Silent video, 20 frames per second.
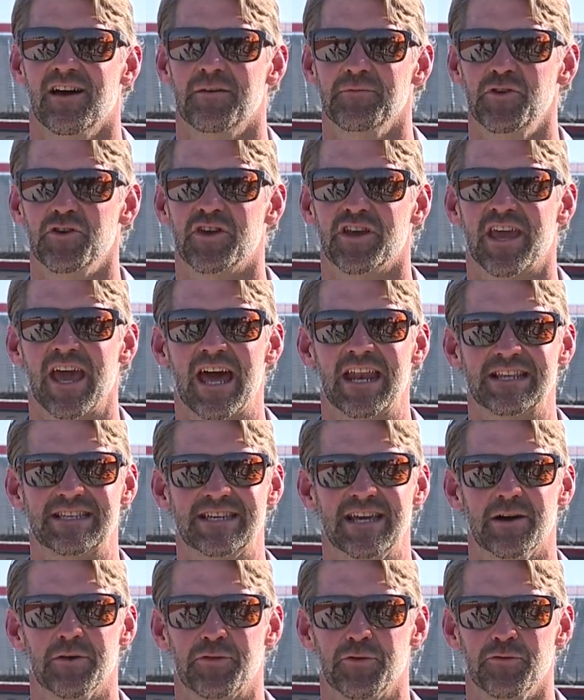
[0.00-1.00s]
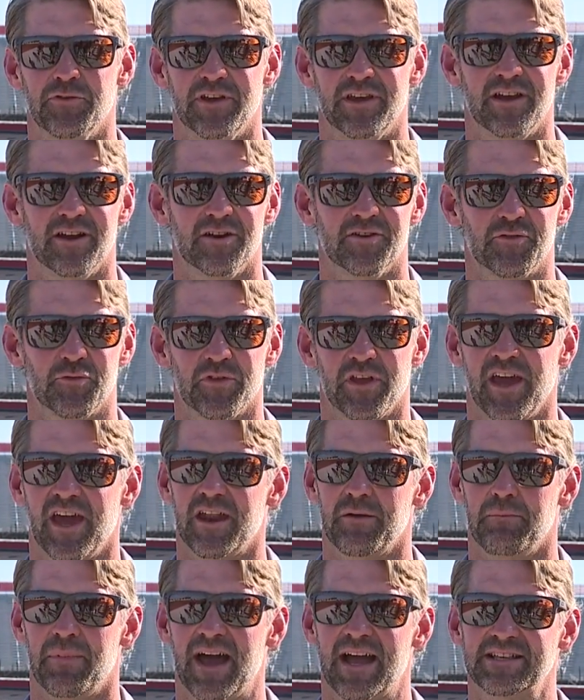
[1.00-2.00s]
You could kind of tell through the years when they
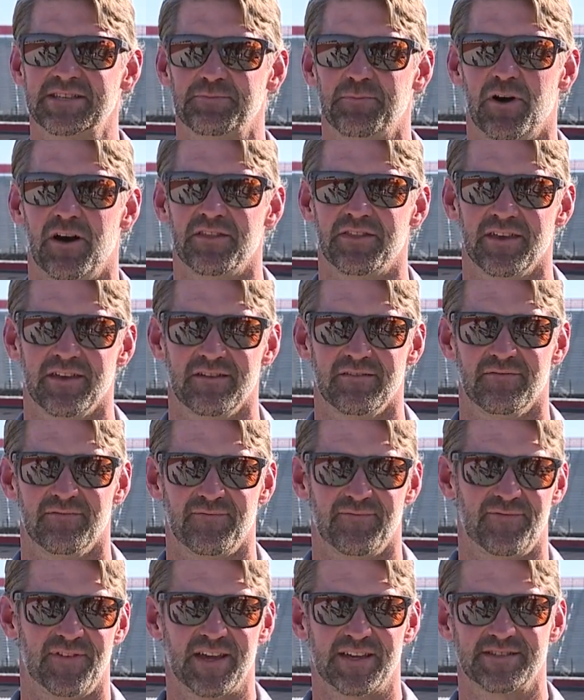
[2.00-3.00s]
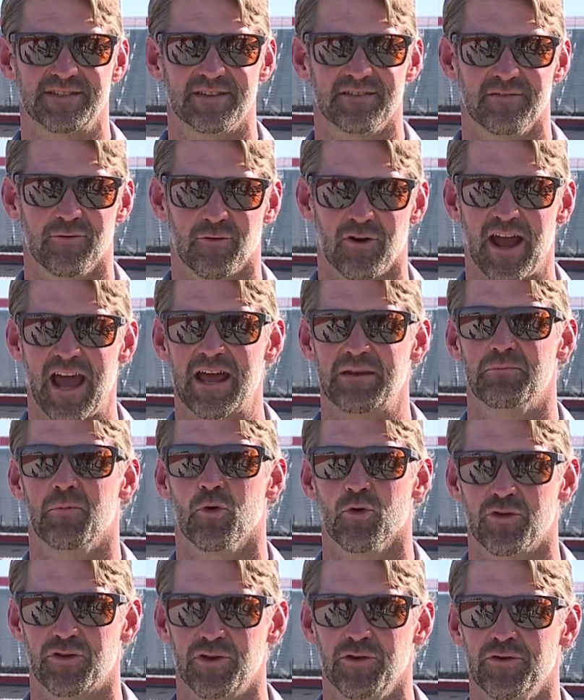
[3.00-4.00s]
had a bad spot, they'd fix it or add
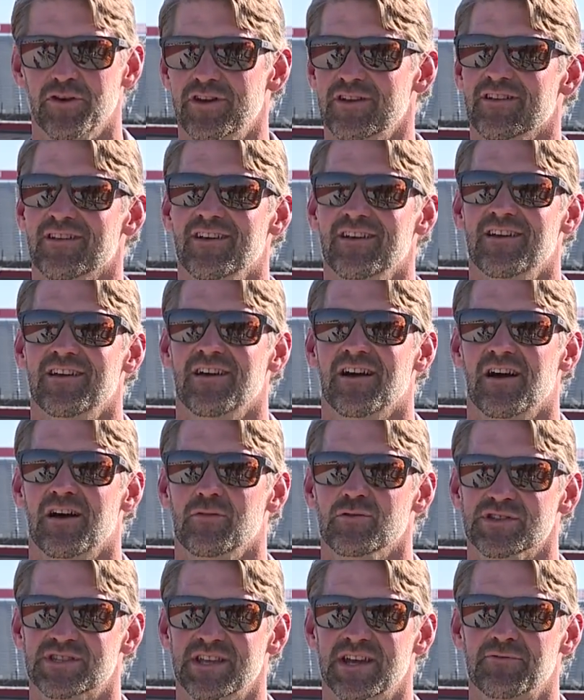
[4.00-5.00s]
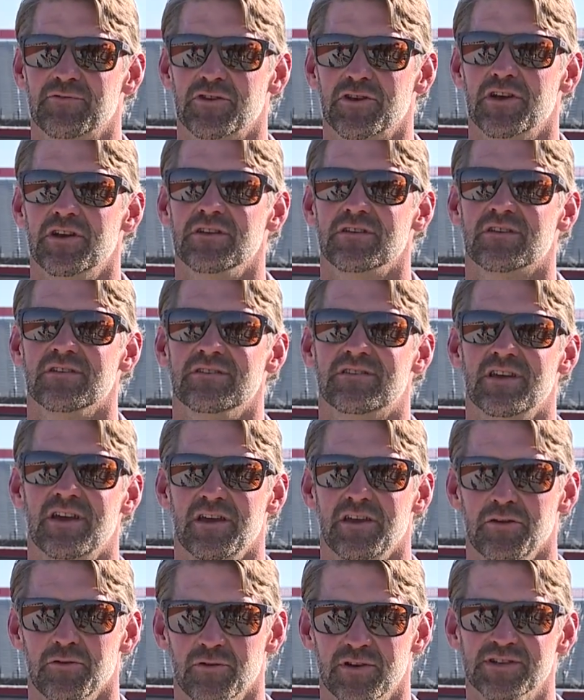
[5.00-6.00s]
more to it. It was never done
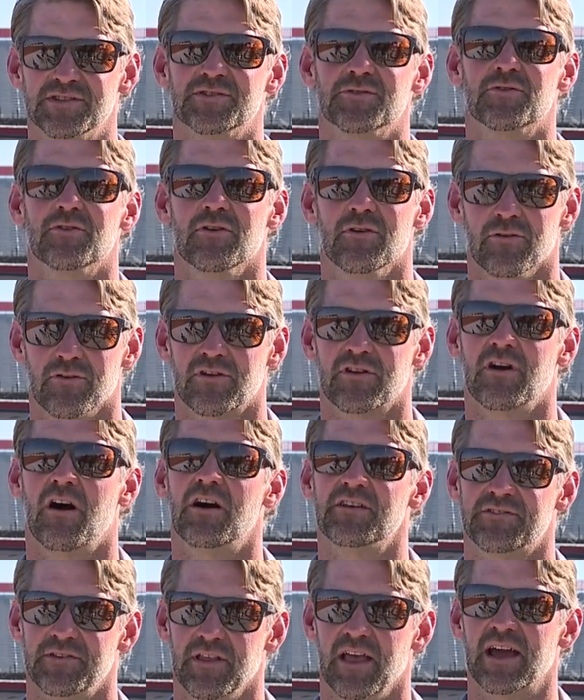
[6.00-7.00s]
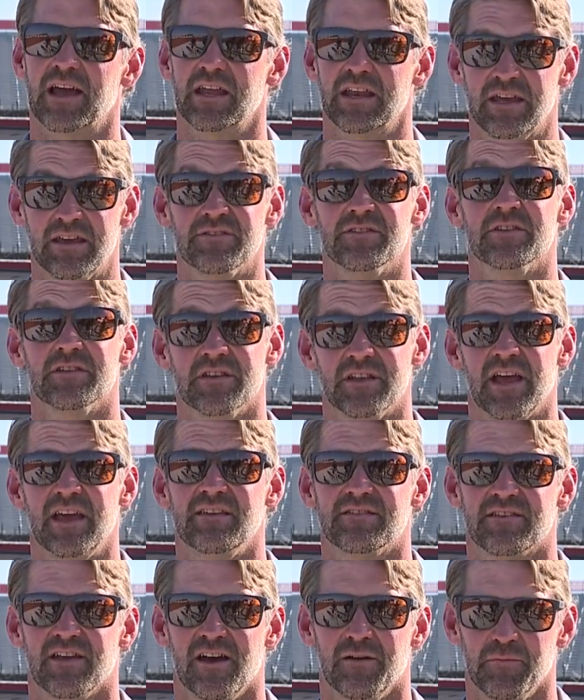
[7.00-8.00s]
contiguous or constant like it is in
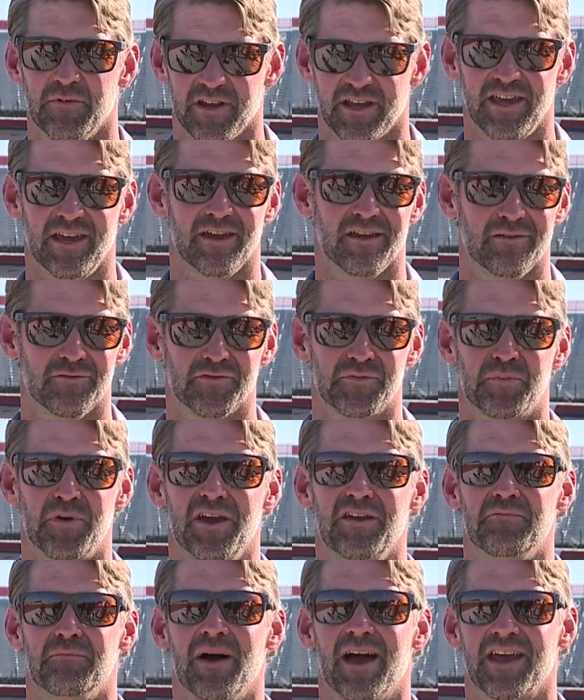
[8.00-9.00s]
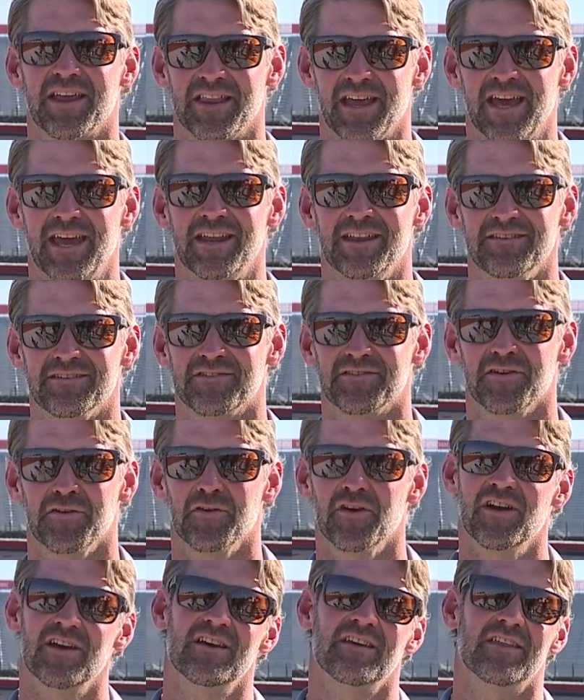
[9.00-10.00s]
today's time. But again, it was paved back in the 80s.
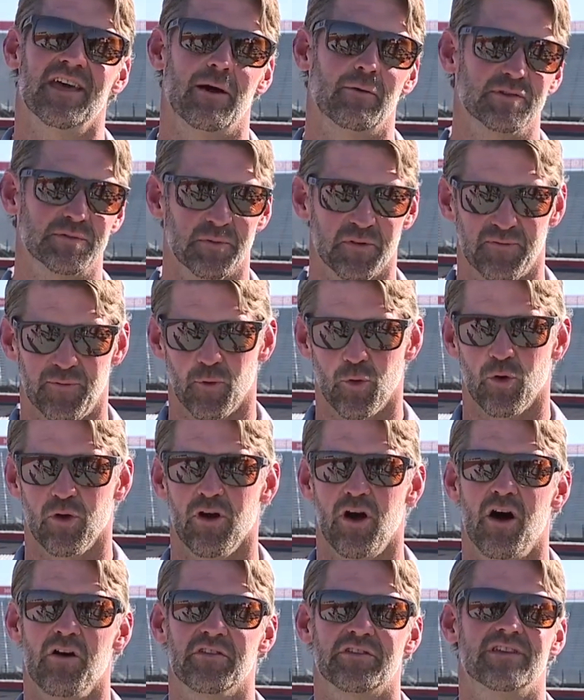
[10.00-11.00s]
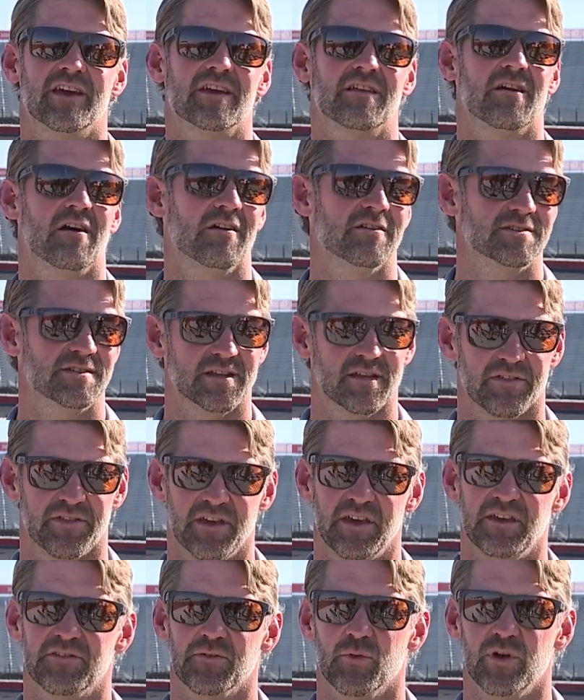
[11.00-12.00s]
So that was before all the technology and the
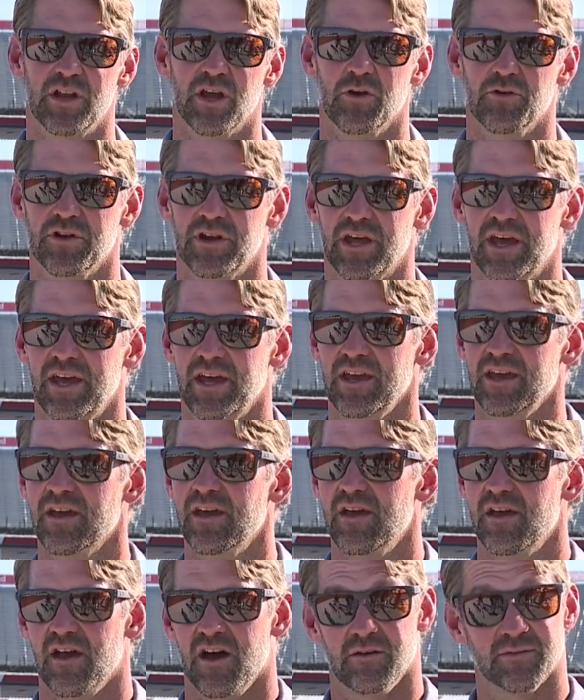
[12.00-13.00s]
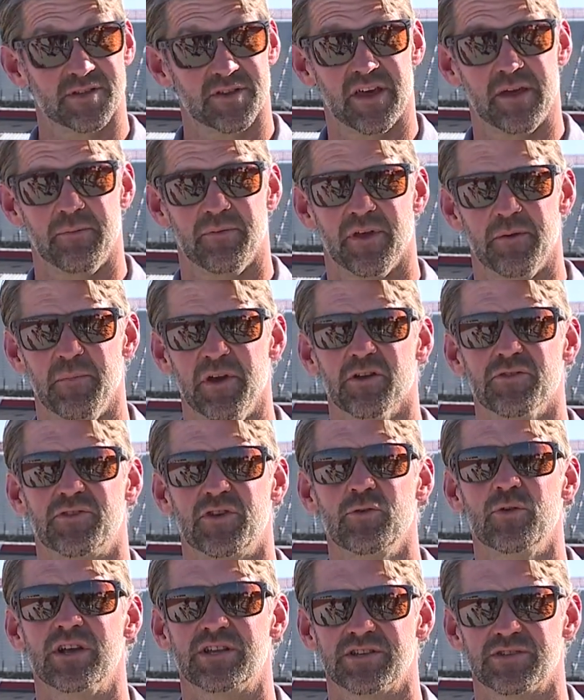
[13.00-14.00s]
things that we know today. So they milled
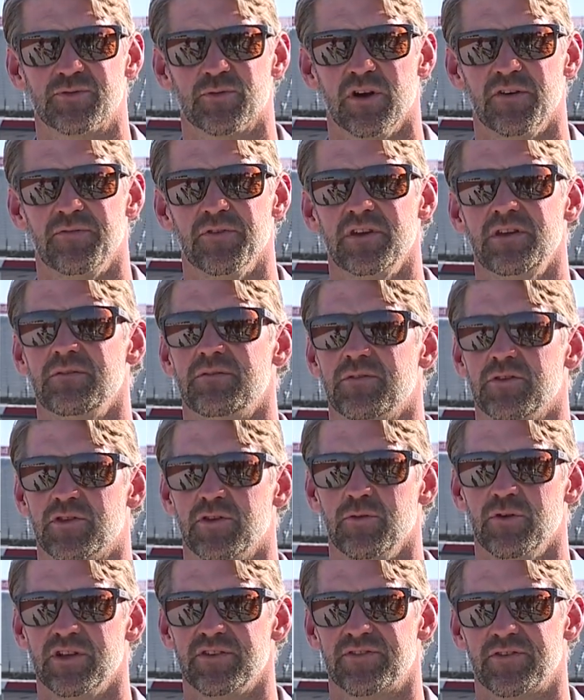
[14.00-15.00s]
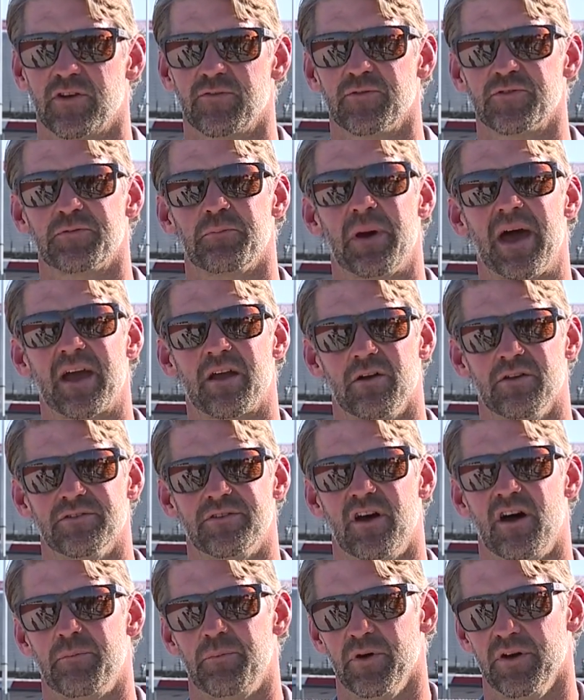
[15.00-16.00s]
2 inches roughly, to 2-inch surface back on
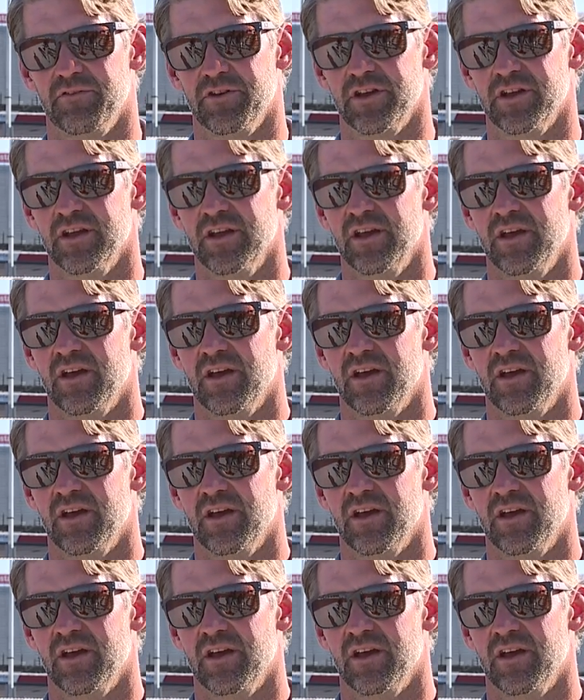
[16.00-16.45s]
top of it.